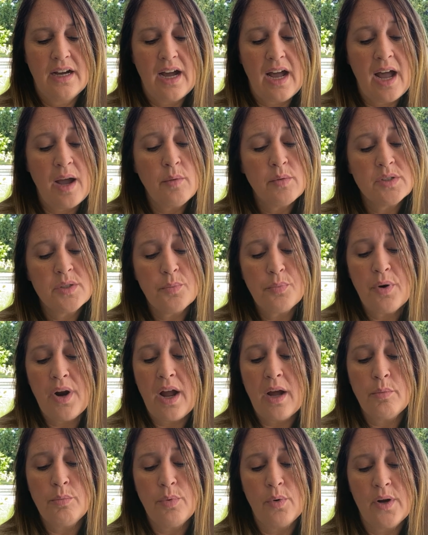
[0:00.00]
I was a
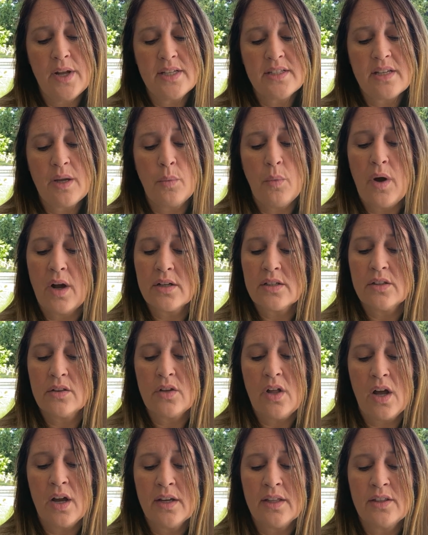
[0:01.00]
proud boy as I walked
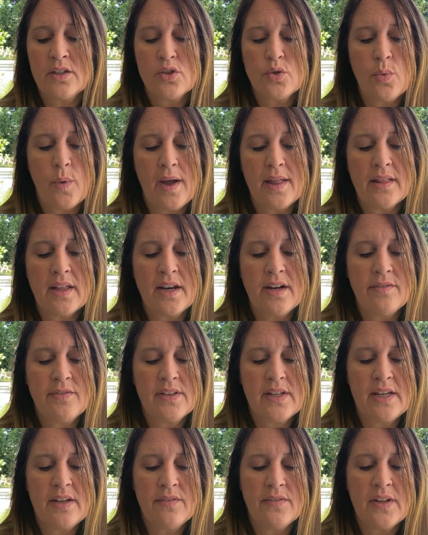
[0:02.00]
along in the twilight of
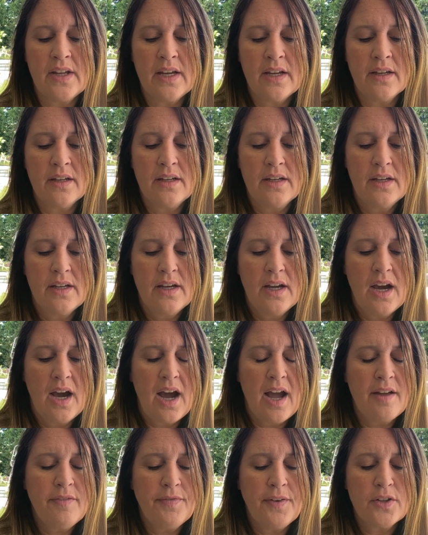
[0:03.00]
the evening.
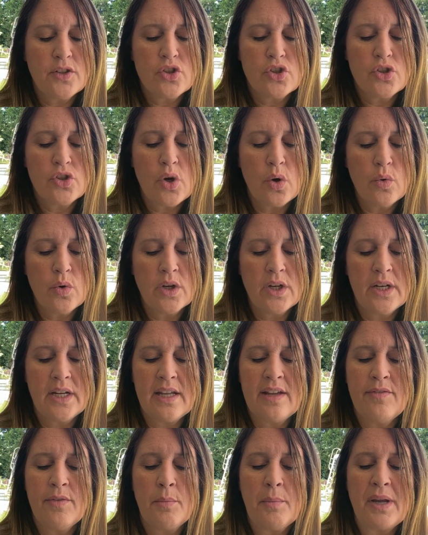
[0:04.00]
I felt so good
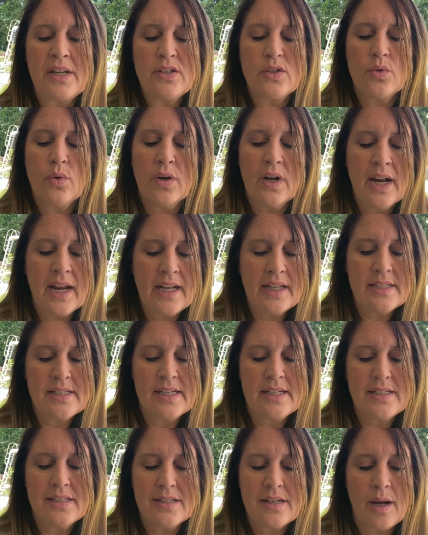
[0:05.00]
even my sore hands
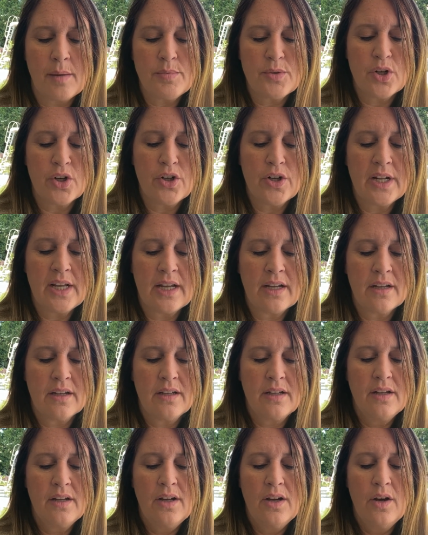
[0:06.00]
had stopped hurting.
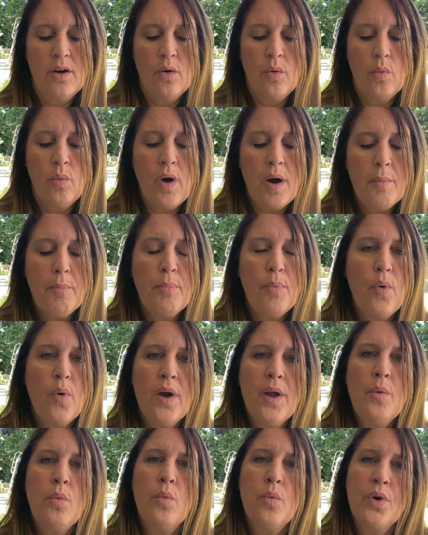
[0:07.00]
What
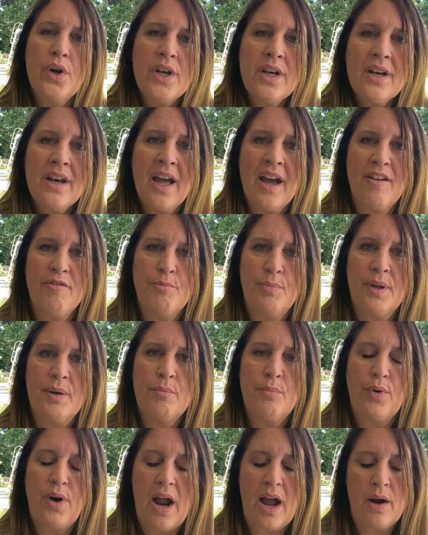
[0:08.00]
boy wouldn't have
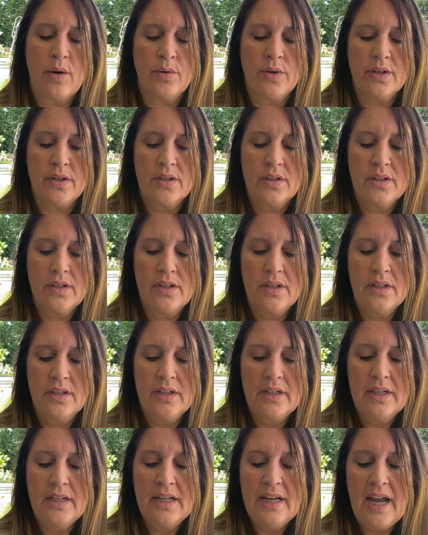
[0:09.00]
been proud?
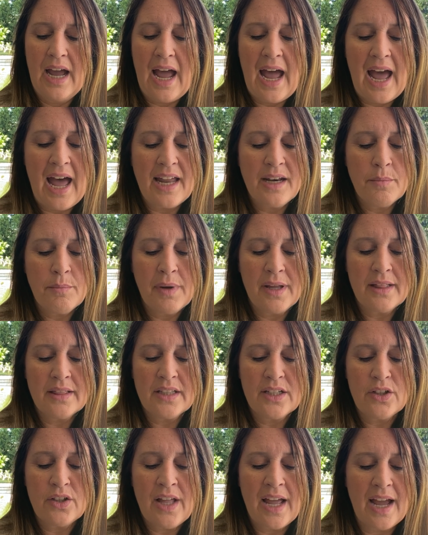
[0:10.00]
Hadn't my
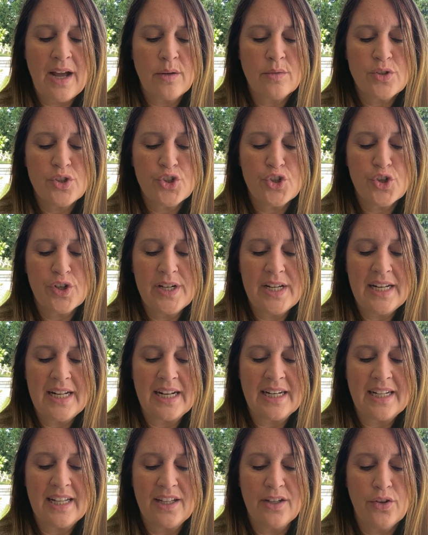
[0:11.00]
little hounds treed
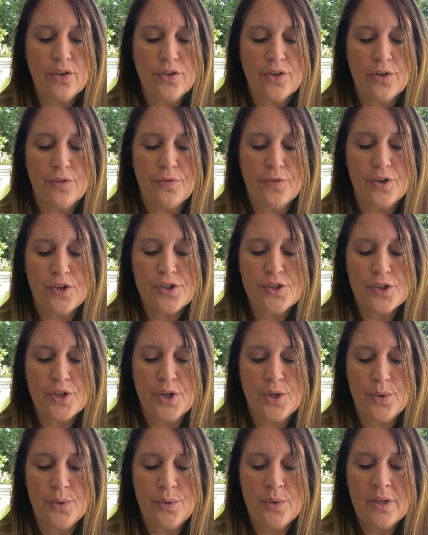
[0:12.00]
and killed their first
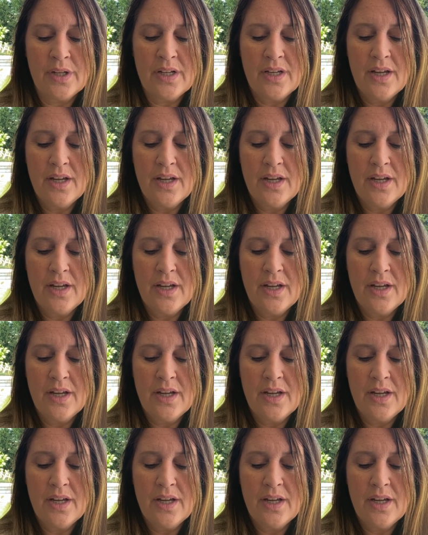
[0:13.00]
coon?